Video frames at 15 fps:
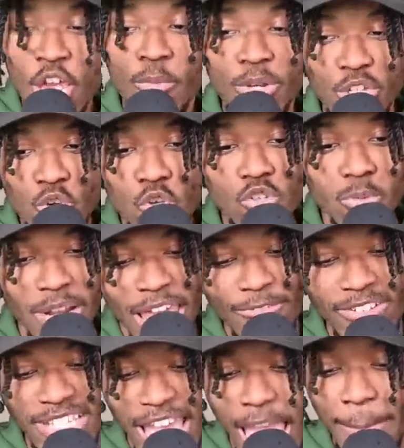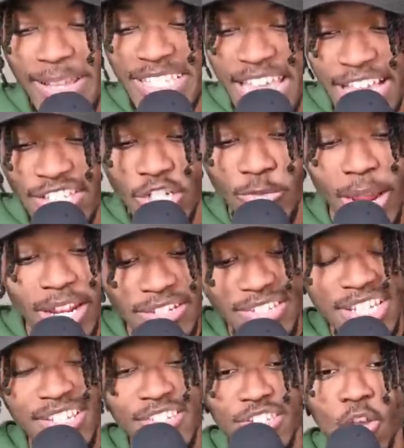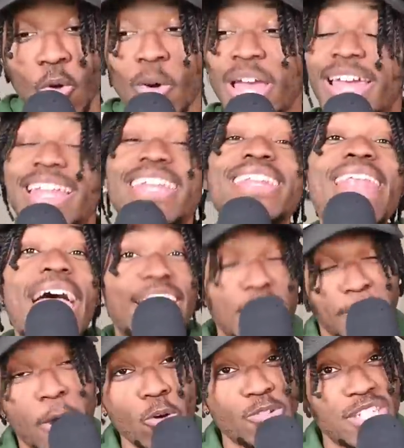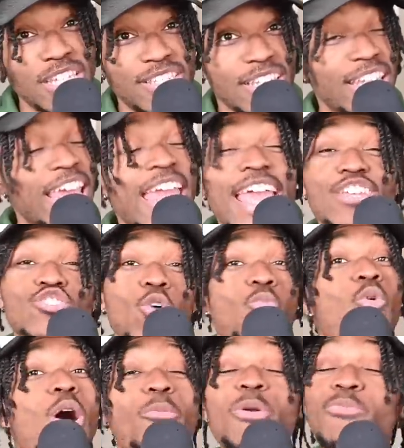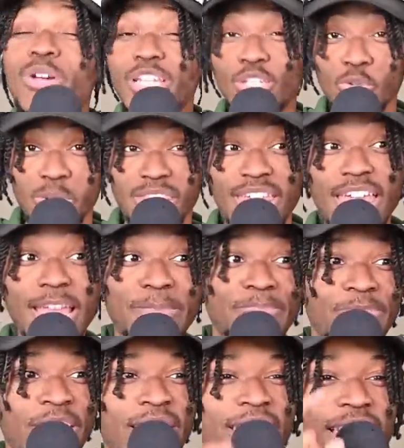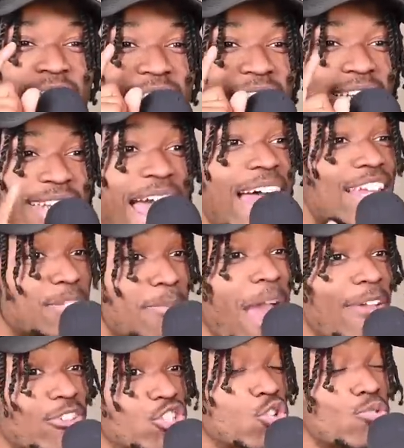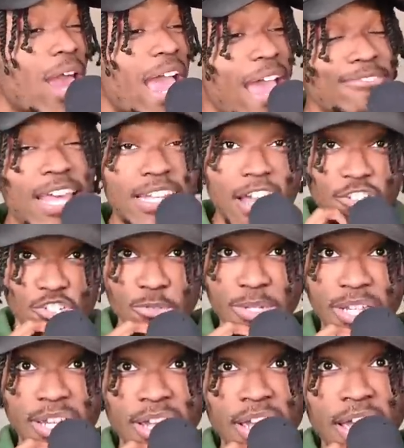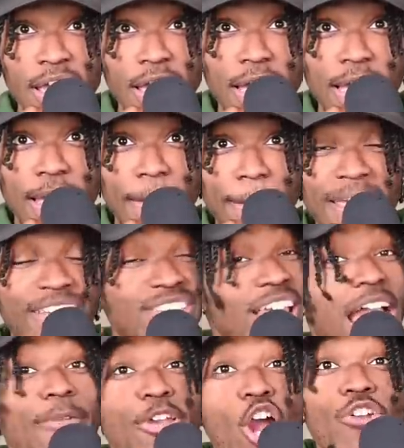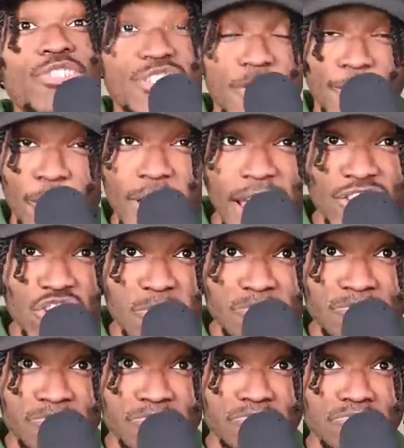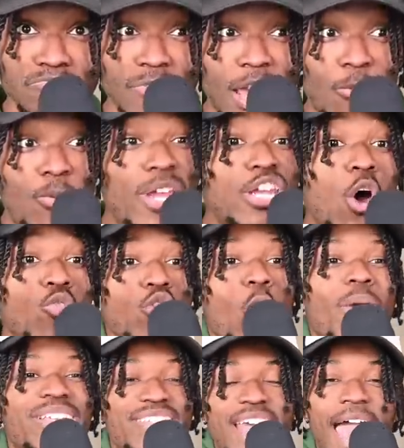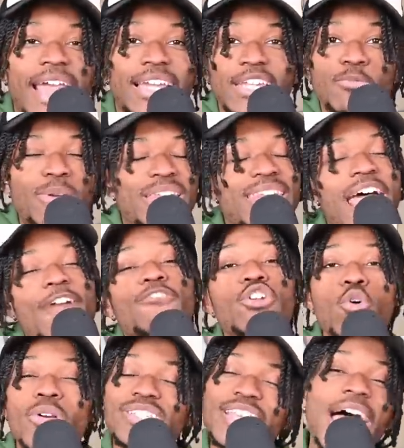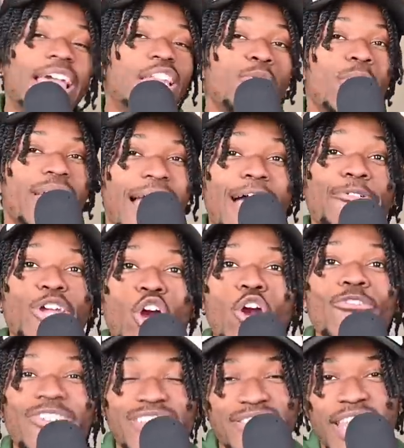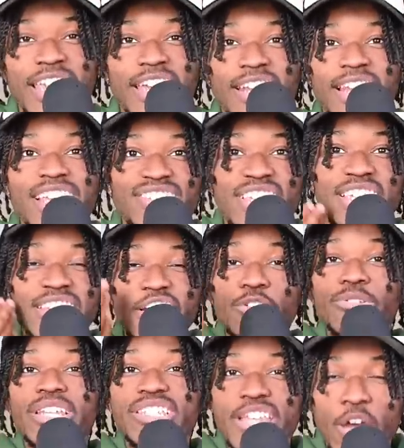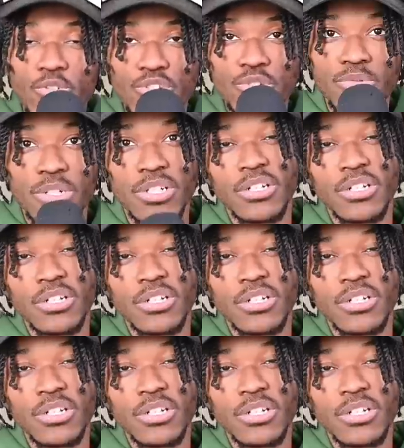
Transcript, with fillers: We use whatever time it takes in the regular season. So next postseason is the one we really do the thing. The Dallas Mavericks do not have that luxury because Kyrie Irvin is a free agent. And we don't know exactly, we never know exactly what Kyrie Irvin is thinking unless he literally tells you.